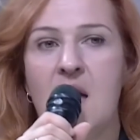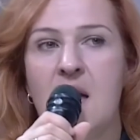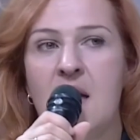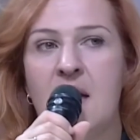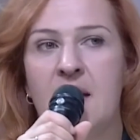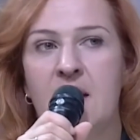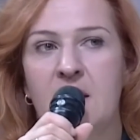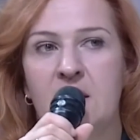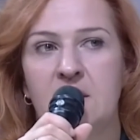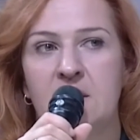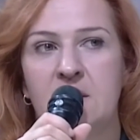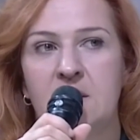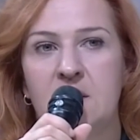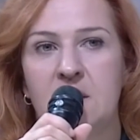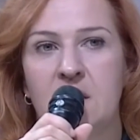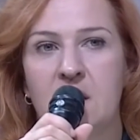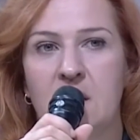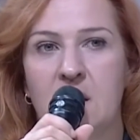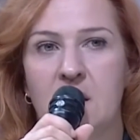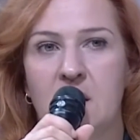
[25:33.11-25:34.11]
And
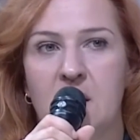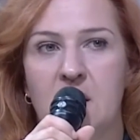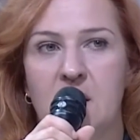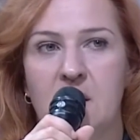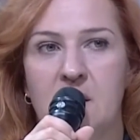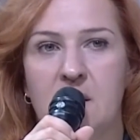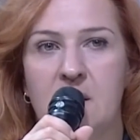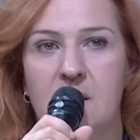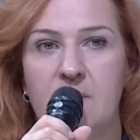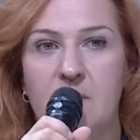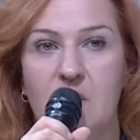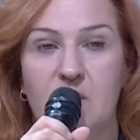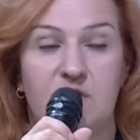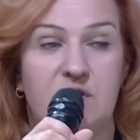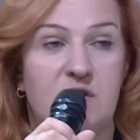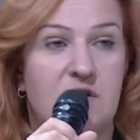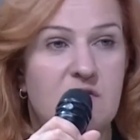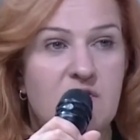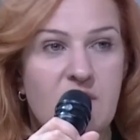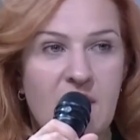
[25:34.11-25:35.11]
the
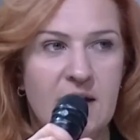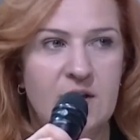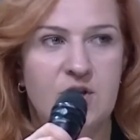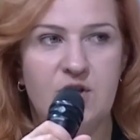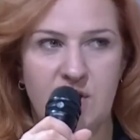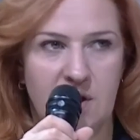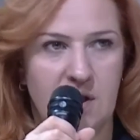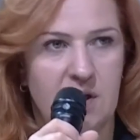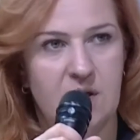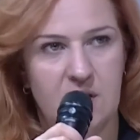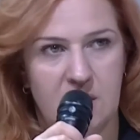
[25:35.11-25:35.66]
most tragic